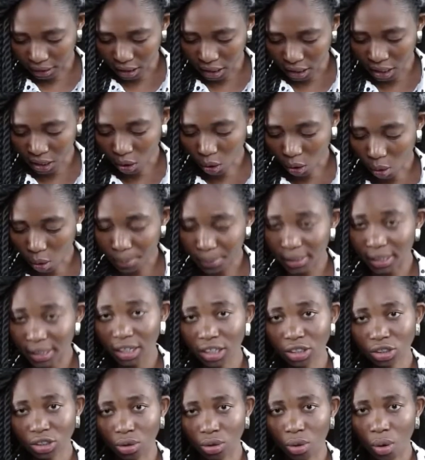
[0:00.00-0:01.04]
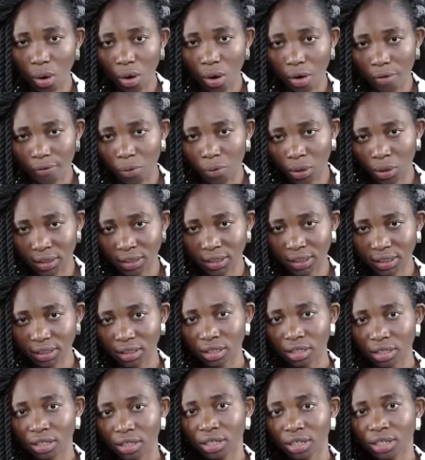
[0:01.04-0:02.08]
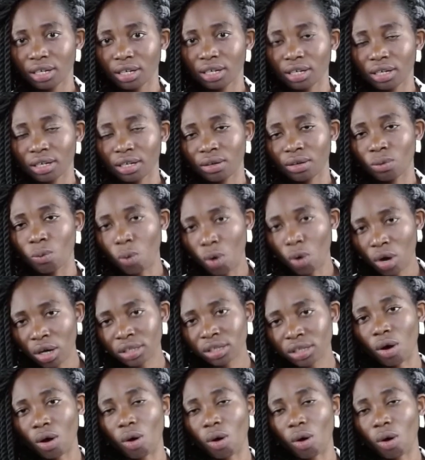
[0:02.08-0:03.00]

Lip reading: a combination of what? One